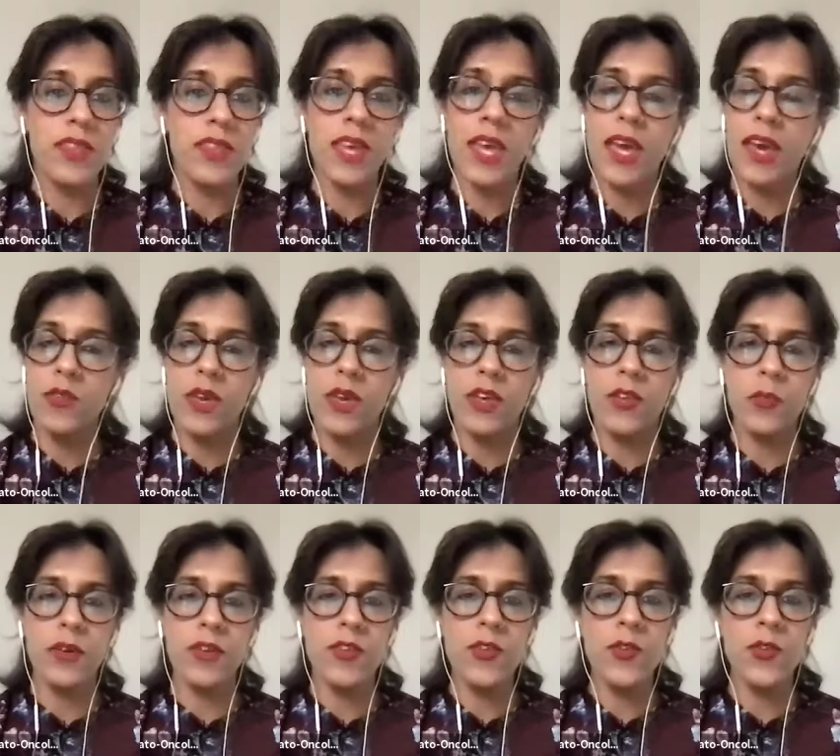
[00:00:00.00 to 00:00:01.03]
The ex-
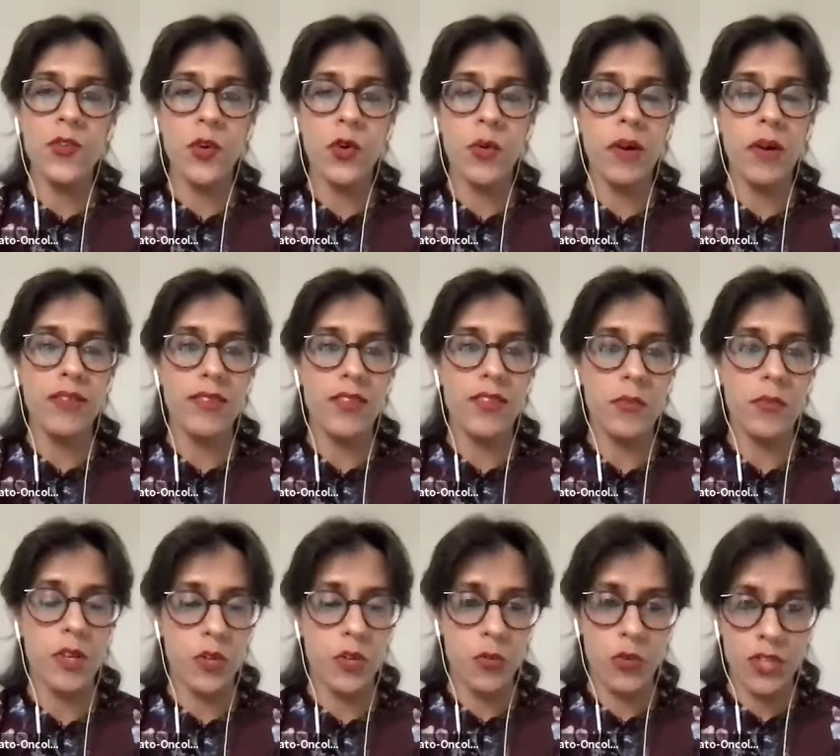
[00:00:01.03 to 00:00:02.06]
experts who know about this
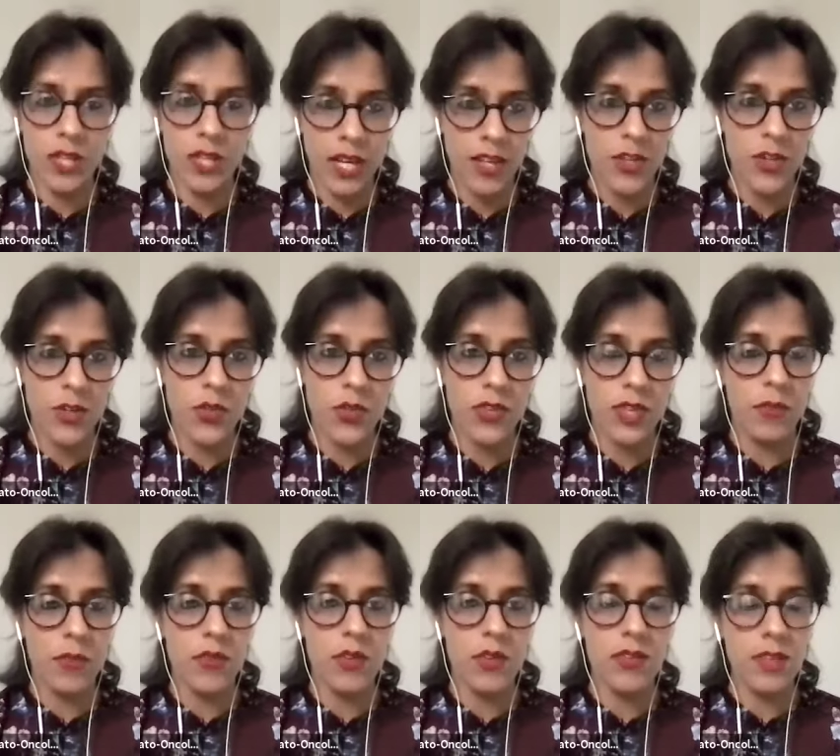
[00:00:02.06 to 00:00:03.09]
much more than I do
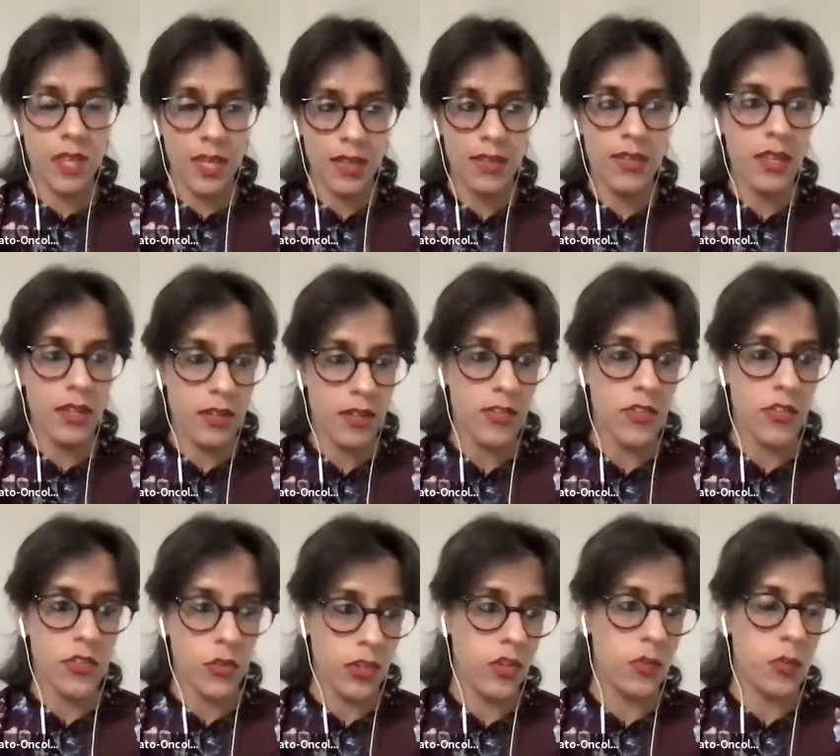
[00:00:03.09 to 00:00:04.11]
seem to say that it's
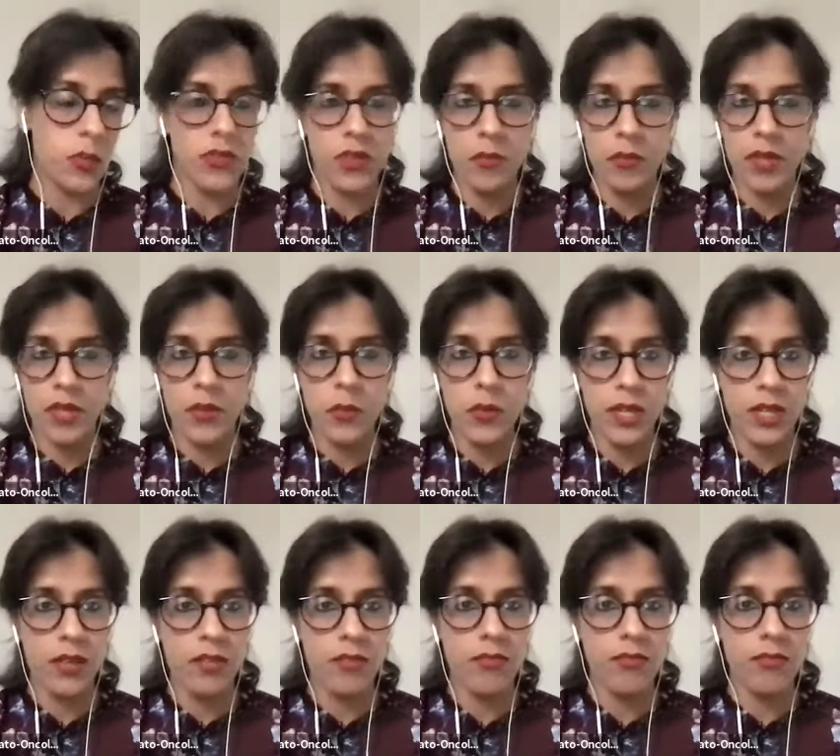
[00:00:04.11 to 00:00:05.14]
going to be something we